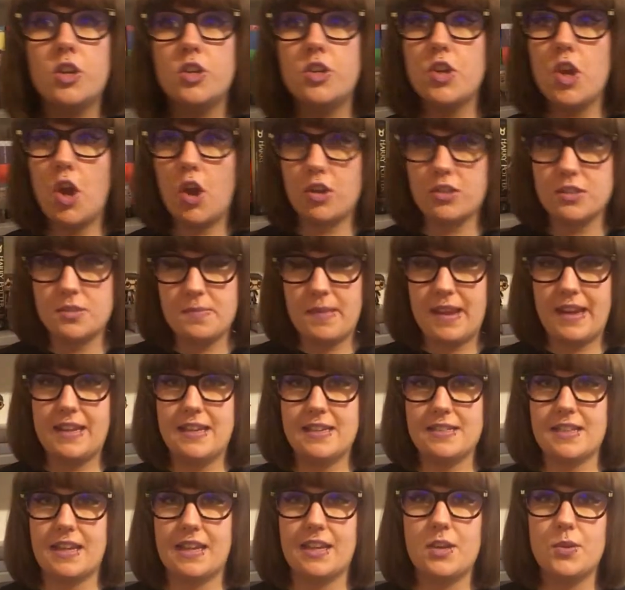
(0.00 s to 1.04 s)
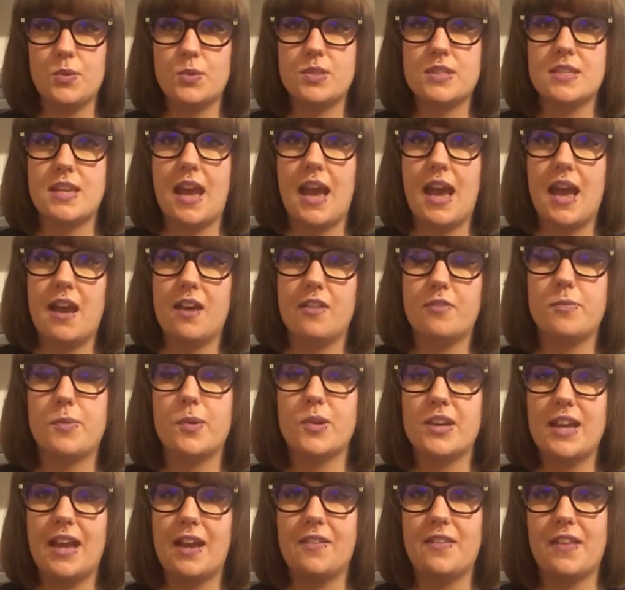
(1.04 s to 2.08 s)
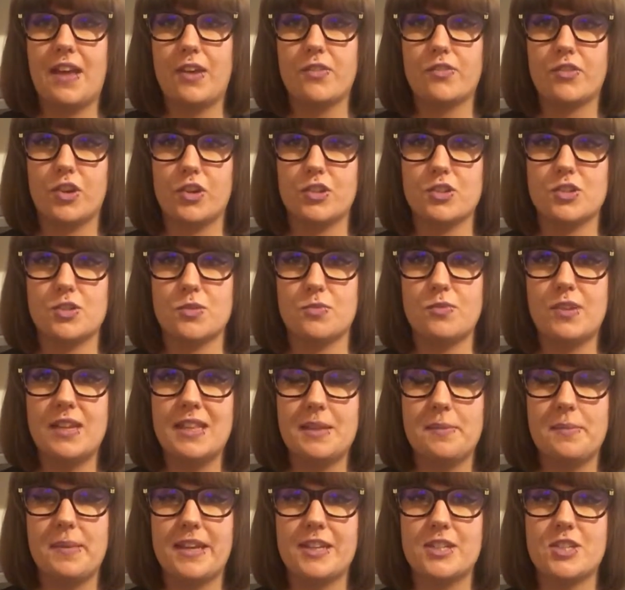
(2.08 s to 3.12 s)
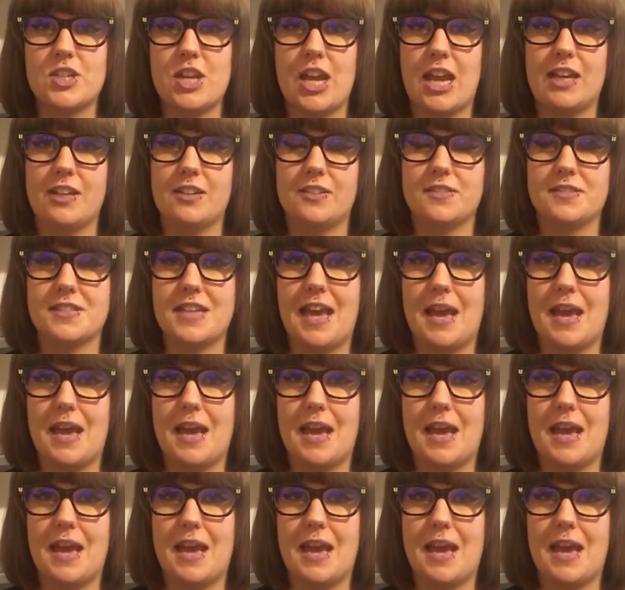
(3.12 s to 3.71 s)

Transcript: Not as many as I used to have, but now that I've got some really big shelves,